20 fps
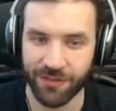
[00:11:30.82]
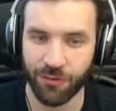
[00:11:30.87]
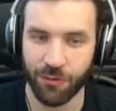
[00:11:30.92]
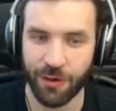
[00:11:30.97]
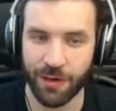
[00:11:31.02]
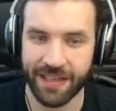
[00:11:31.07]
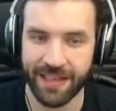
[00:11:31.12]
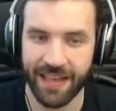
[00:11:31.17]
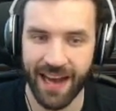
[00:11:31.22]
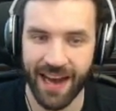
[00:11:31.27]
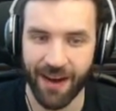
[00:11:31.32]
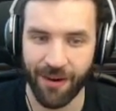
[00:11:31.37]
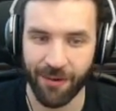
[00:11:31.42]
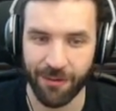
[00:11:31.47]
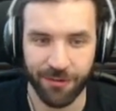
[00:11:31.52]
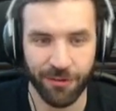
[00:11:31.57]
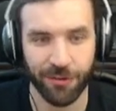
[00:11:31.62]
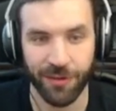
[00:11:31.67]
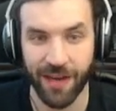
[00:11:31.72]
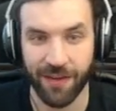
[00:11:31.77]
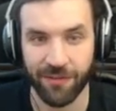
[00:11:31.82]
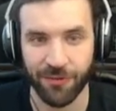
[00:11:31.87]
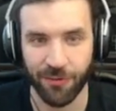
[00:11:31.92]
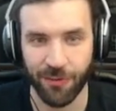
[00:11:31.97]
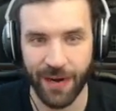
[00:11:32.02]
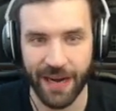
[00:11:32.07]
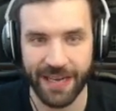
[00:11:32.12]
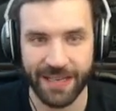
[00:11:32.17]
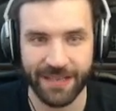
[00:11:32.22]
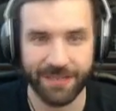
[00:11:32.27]
do it now, don't have to
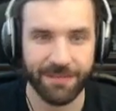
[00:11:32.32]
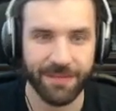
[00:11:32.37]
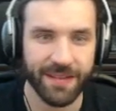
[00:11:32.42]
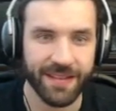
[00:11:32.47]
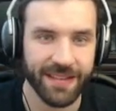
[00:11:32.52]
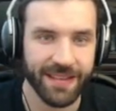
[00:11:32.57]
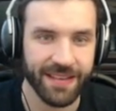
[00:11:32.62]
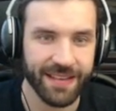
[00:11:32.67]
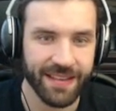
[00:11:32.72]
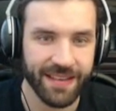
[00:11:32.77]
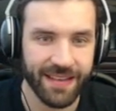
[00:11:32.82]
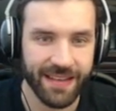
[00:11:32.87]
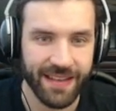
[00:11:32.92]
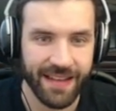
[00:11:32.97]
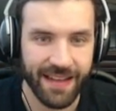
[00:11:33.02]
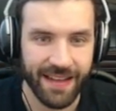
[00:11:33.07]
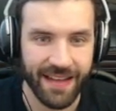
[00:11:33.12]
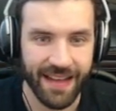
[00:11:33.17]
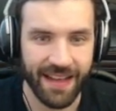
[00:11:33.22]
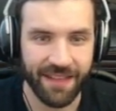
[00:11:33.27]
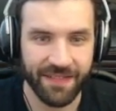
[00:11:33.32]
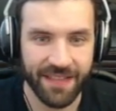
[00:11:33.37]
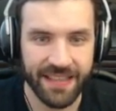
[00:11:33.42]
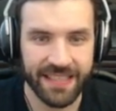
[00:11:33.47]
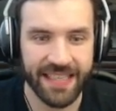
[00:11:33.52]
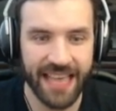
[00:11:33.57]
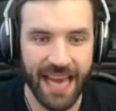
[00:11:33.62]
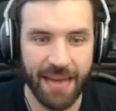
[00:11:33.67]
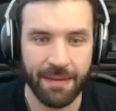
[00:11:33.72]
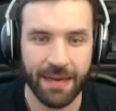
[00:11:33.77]
wait. And
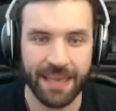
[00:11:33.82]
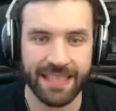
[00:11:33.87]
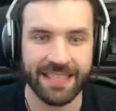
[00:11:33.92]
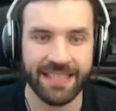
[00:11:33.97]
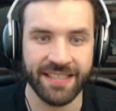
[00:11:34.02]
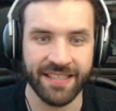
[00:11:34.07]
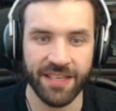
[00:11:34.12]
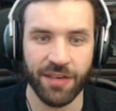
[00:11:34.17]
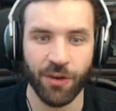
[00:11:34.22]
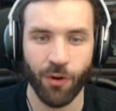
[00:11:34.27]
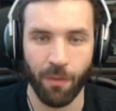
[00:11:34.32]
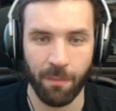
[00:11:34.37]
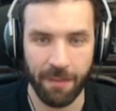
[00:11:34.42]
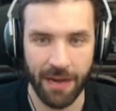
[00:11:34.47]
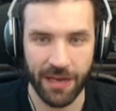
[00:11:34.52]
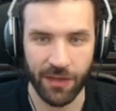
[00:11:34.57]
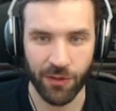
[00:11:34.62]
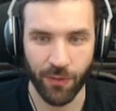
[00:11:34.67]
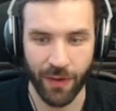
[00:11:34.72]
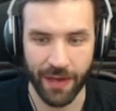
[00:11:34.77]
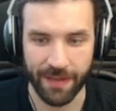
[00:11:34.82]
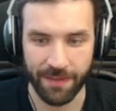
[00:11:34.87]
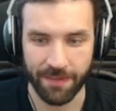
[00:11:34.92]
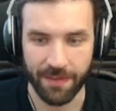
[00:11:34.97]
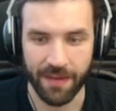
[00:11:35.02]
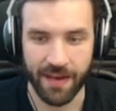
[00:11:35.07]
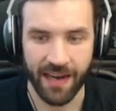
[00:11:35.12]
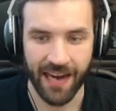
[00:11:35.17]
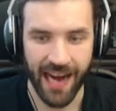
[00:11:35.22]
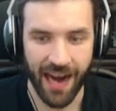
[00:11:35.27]
this game has zero pay to win.
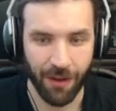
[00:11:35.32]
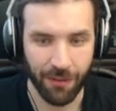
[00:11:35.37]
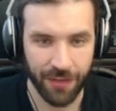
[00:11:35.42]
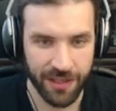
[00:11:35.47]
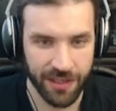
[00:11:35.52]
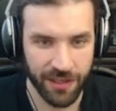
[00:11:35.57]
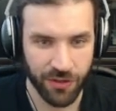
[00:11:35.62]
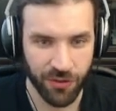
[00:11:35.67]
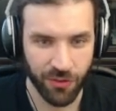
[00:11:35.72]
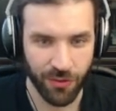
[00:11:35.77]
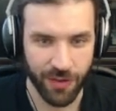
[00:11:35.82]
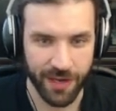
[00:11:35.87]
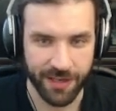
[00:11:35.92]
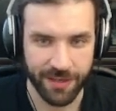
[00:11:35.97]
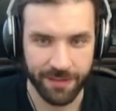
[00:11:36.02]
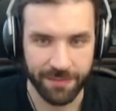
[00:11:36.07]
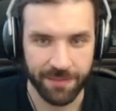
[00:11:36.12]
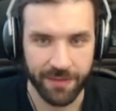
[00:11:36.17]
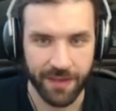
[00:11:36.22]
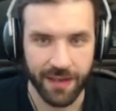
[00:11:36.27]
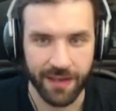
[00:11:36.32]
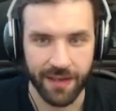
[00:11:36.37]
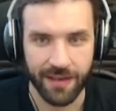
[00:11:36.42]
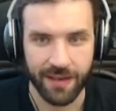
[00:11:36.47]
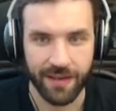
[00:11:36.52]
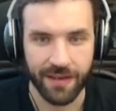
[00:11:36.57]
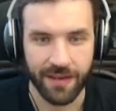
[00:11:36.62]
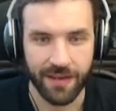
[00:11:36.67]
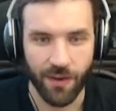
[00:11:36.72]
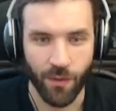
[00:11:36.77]
How does it do it?
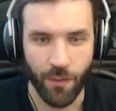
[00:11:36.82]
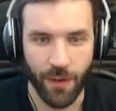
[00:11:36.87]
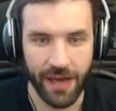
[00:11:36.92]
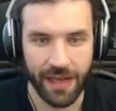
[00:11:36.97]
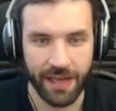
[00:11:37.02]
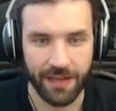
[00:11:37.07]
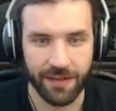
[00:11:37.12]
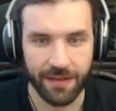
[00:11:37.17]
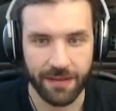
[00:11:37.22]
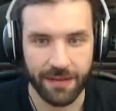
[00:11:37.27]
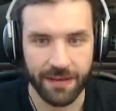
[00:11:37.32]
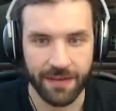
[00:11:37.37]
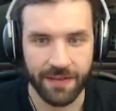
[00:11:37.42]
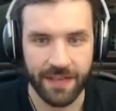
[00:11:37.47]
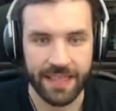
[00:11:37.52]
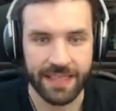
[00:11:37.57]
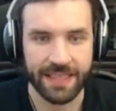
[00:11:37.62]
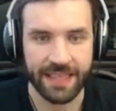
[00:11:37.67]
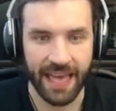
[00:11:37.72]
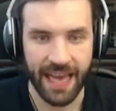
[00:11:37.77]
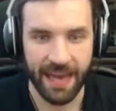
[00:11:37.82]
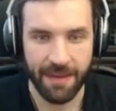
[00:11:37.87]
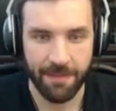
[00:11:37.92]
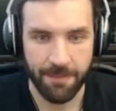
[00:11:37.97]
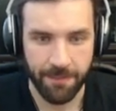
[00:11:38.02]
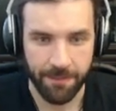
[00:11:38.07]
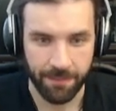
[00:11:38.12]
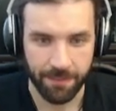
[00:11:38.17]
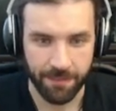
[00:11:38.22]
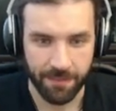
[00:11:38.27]
Well, in this
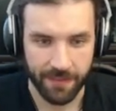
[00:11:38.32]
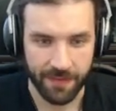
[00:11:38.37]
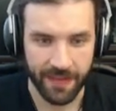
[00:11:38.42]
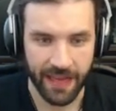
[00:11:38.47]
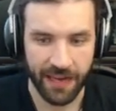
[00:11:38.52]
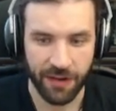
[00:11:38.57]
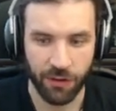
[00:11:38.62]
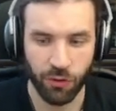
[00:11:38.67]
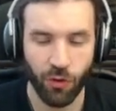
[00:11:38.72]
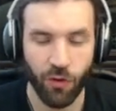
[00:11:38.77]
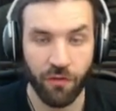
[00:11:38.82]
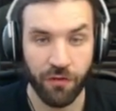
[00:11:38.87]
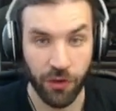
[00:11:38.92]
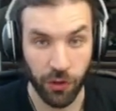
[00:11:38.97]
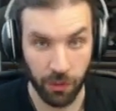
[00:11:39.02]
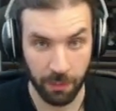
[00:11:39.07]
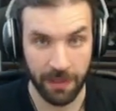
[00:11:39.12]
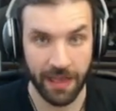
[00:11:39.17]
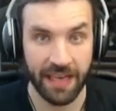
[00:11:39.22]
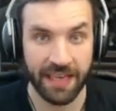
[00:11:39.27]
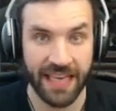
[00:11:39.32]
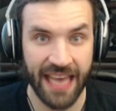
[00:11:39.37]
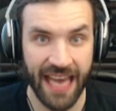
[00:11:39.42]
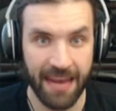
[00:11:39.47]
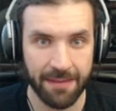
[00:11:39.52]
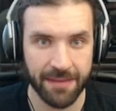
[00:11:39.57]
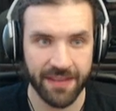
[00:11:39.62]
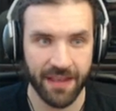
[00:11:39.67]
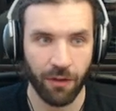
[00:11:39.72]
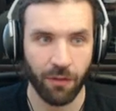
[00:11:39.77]
game, like, you know, free-to-play
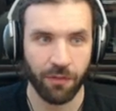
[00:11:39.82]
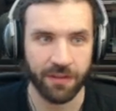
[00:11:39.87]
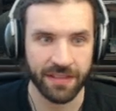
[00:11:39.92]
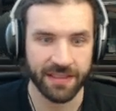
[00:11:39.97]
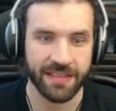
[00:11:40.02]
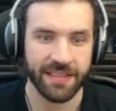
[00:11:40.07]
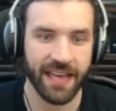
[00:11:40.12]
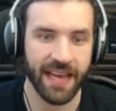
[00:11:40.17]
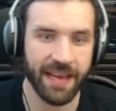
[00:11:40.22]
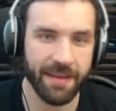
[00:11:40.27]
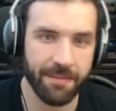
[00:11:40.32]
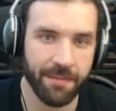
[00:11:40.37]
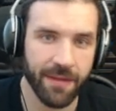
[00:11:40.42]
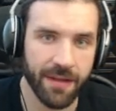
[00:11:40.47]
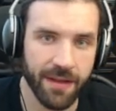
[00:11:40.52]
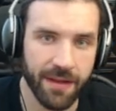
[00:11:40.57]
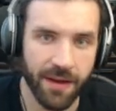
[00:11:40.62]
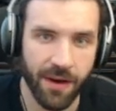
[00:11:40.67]
games, they often say,